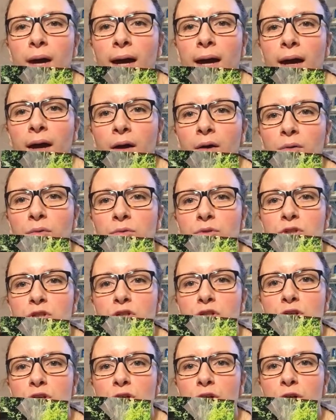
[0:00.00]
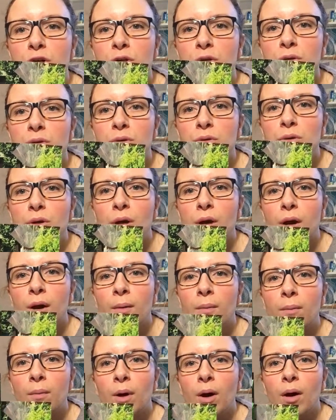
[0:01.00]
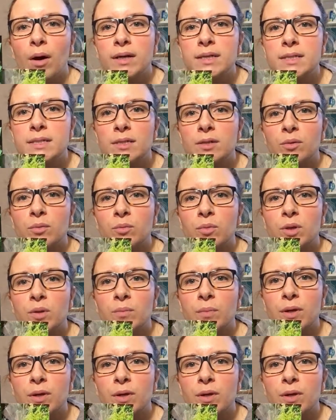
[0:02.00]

how to ice them with